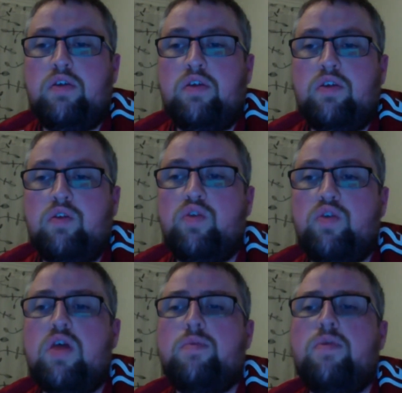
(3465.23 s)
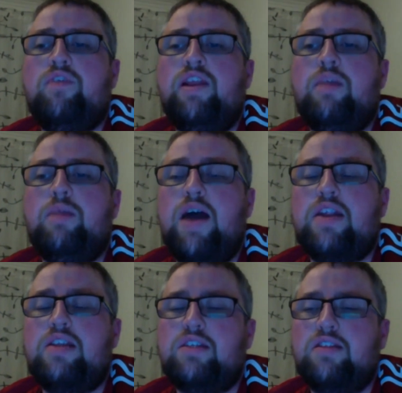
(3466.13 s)
Cody Garbrandt v Liam
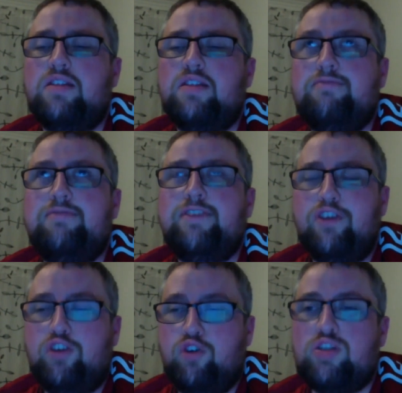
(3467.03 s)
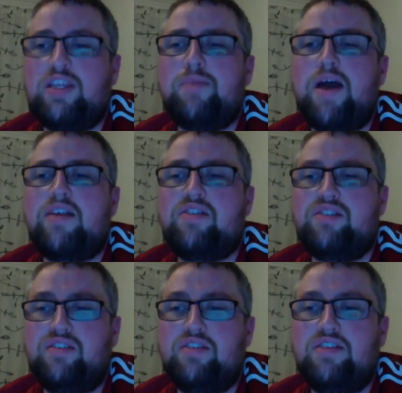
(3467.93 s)
Harrison. Who's Liam
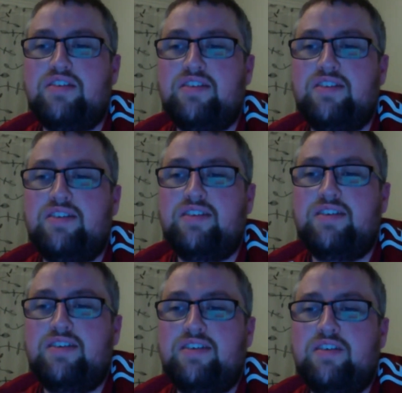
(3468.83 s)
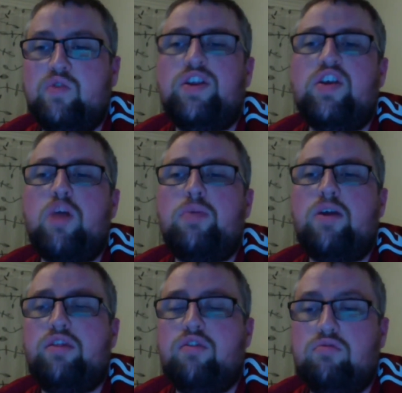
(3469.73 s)
Harrison? Cody
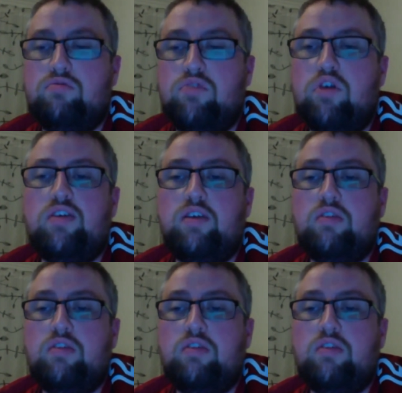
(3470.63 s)
Garbrandt, though, all day.